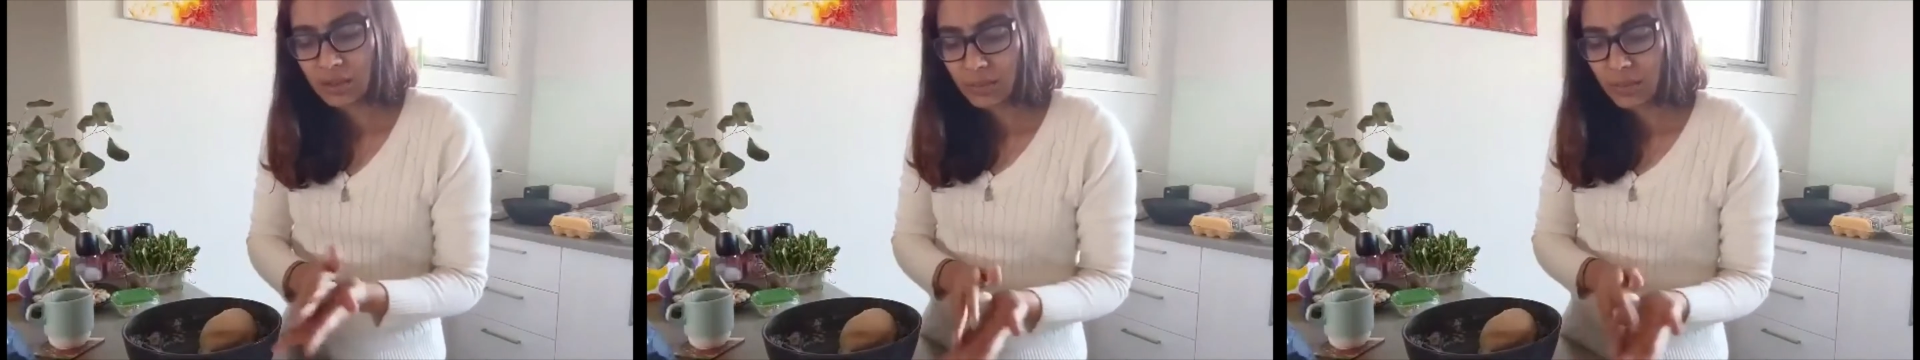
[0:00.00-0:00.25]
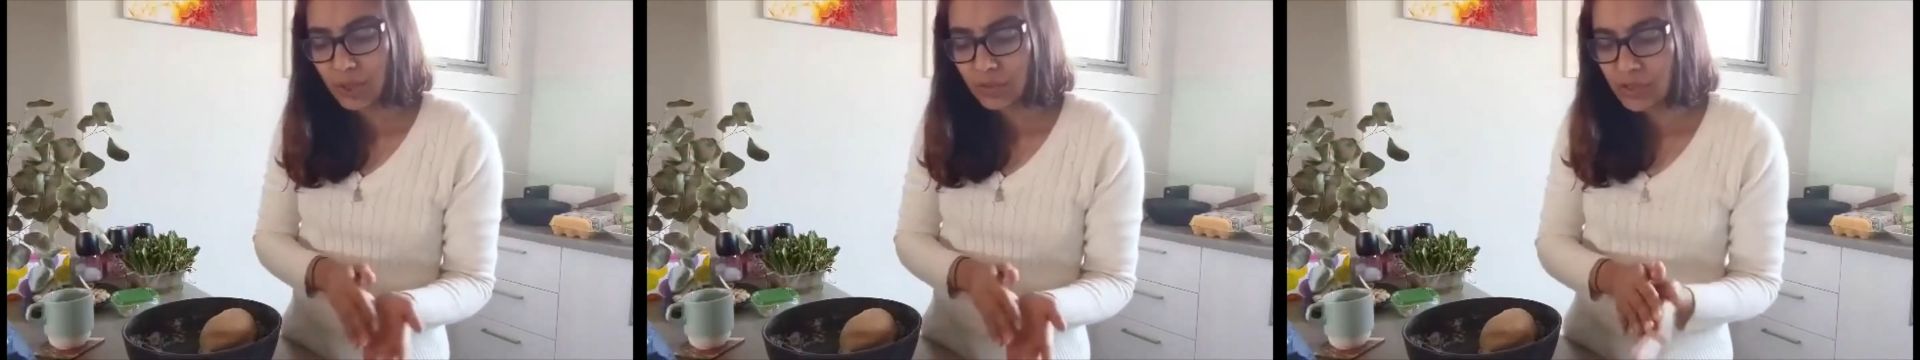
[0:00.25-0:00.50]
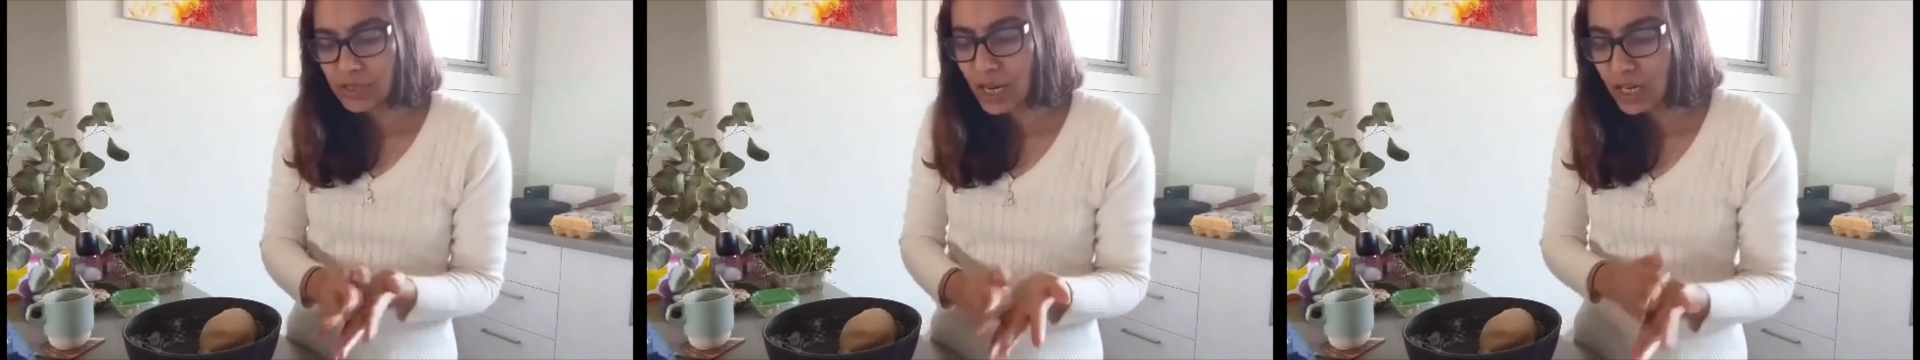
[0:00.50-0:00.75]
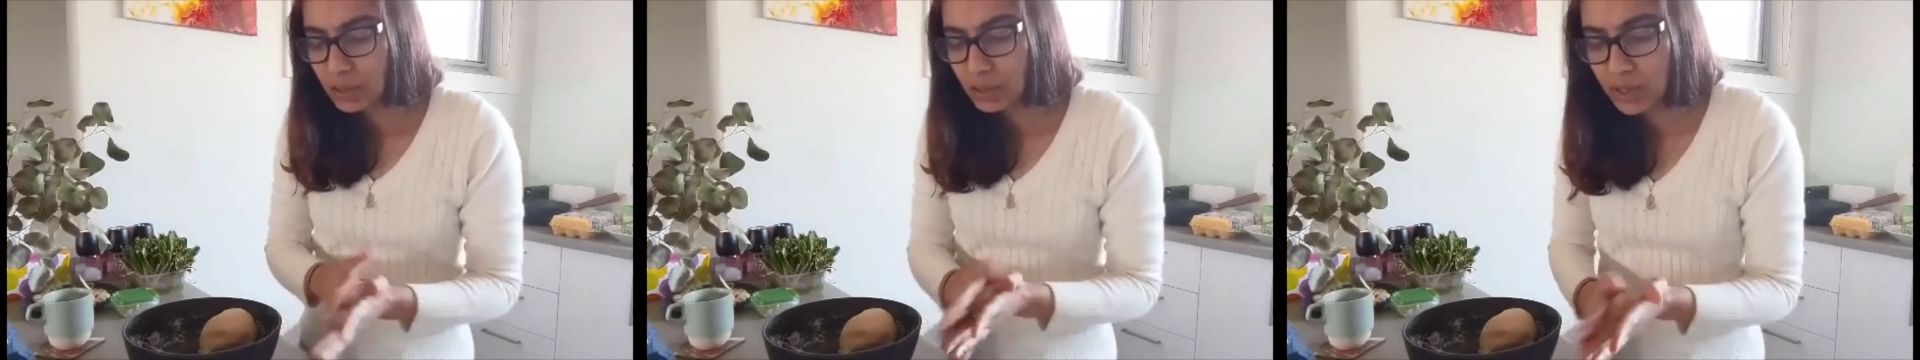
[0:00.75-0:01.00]
You have to
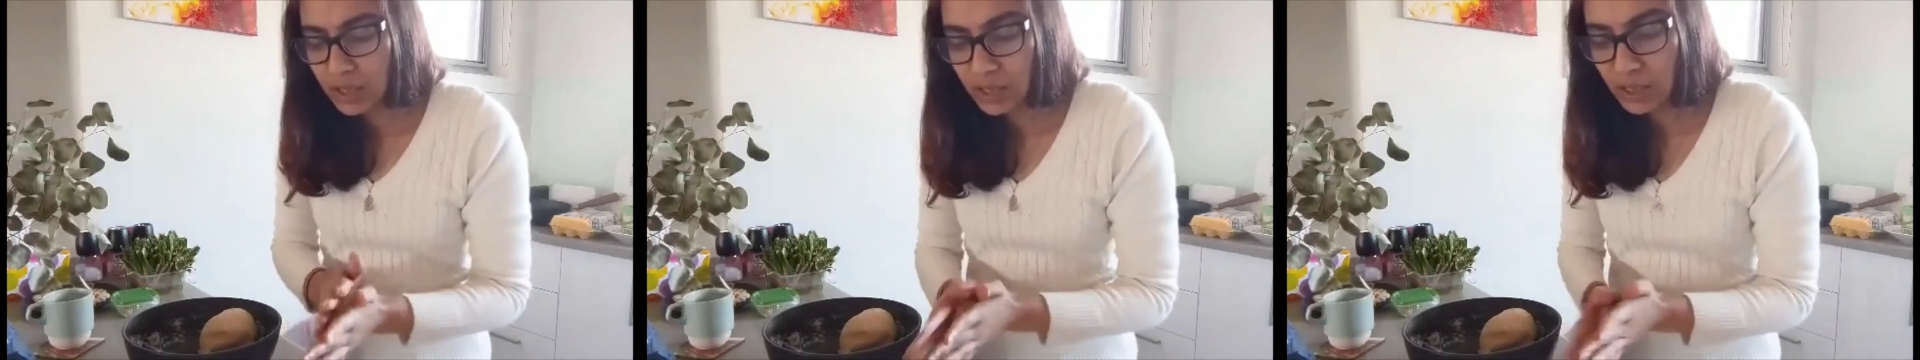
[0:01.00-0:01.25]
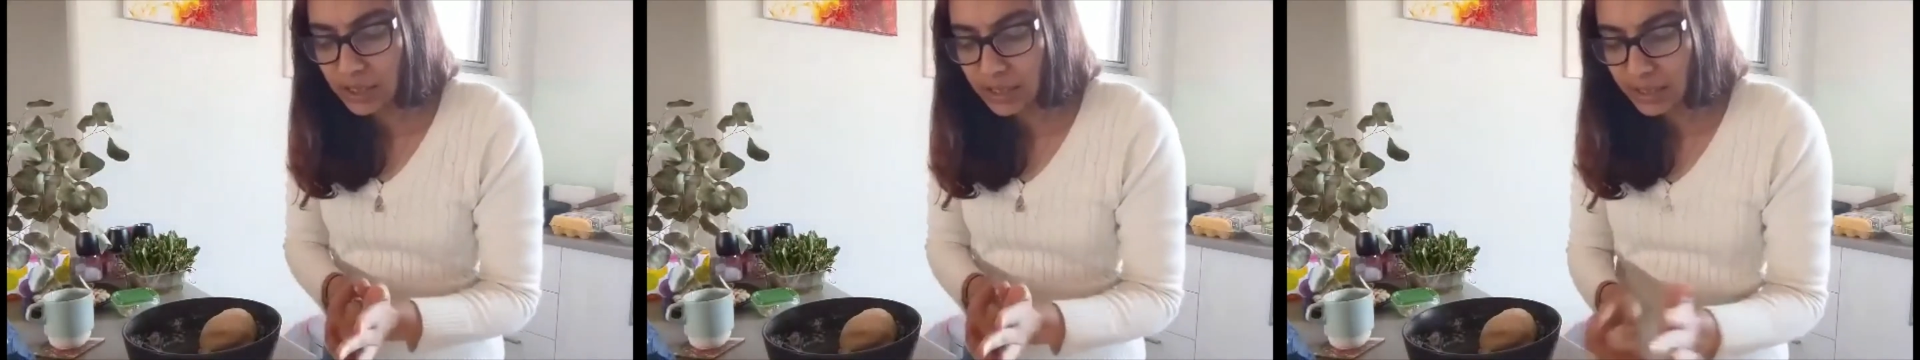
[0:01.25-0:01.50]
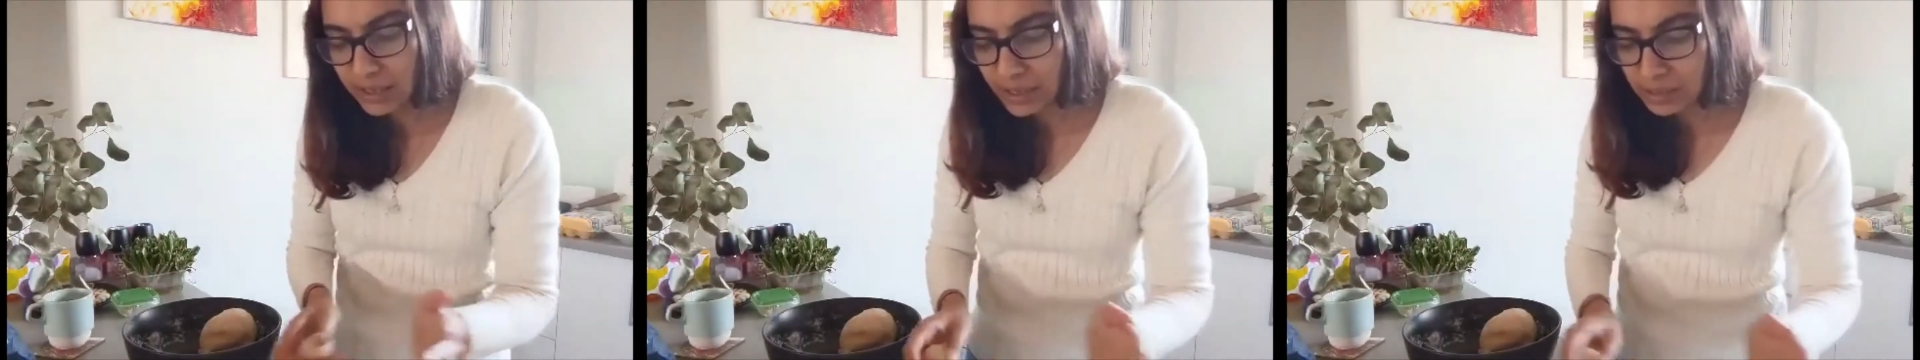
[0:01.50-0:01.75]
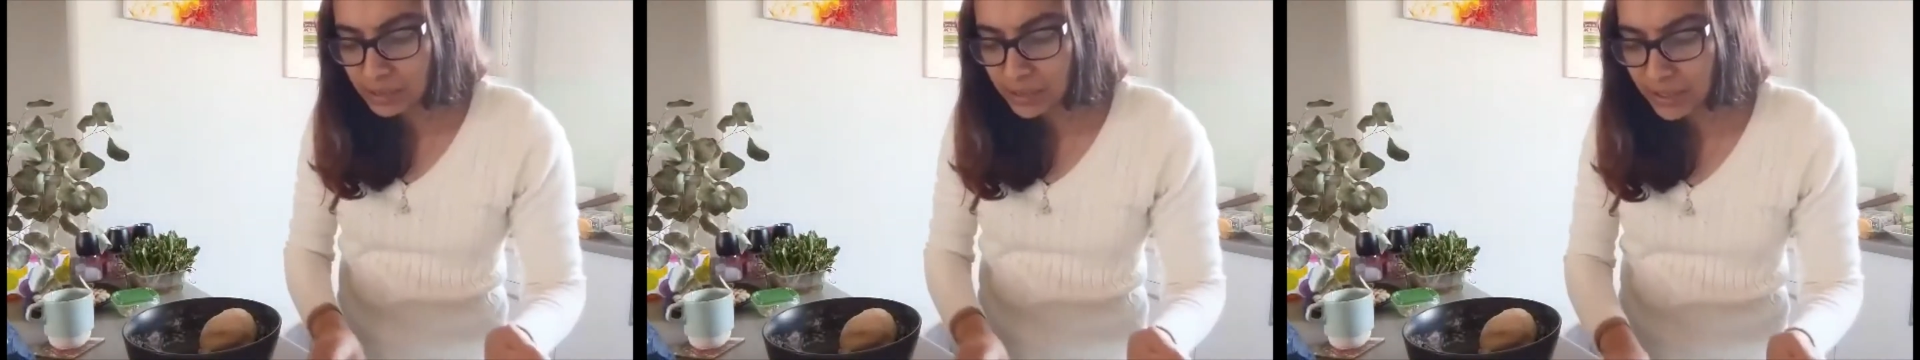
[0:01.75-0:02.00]
start looking early, then
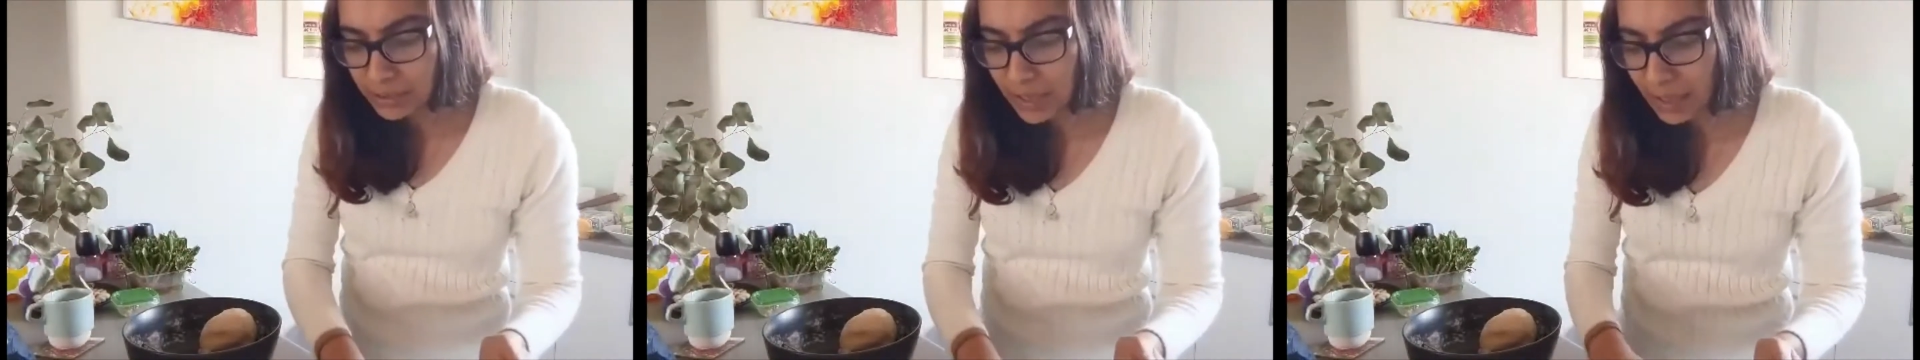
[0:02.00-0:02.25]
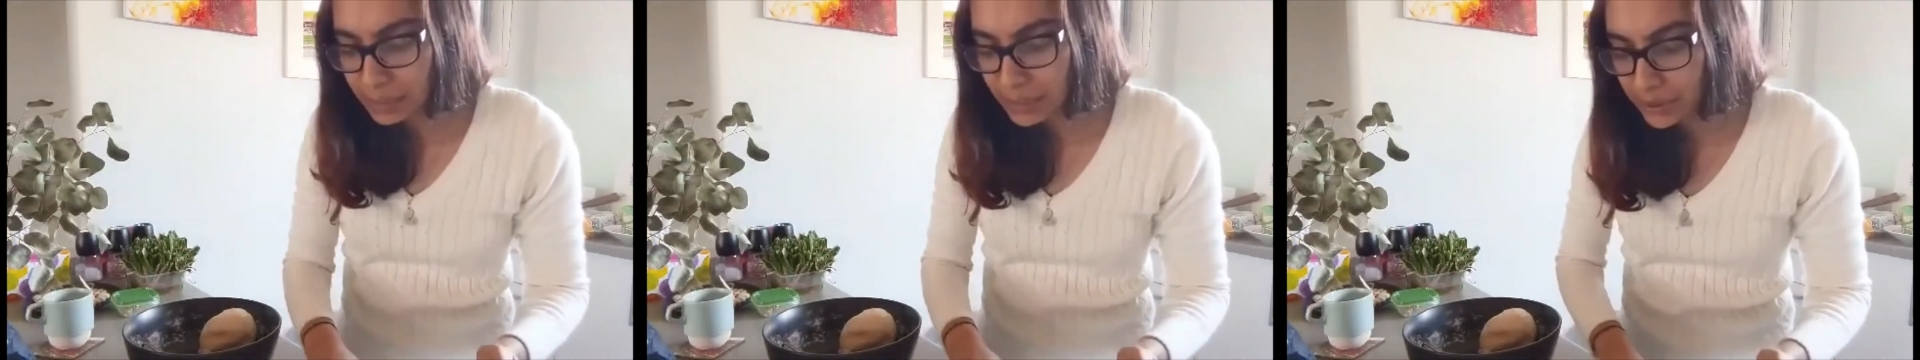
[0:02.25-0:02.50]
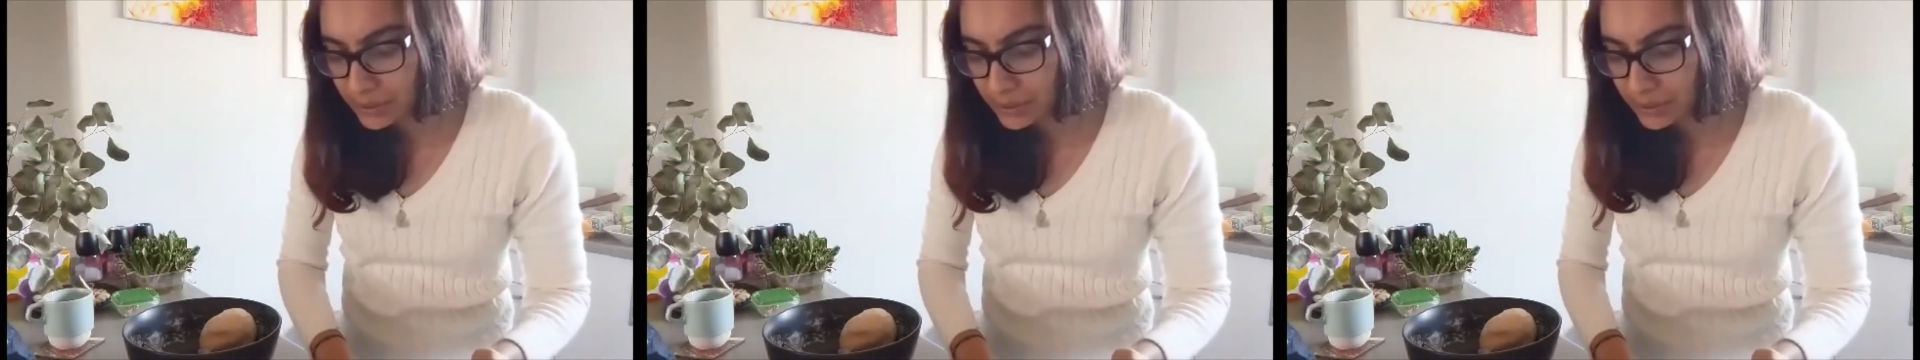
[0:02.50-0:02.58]
only it will happen.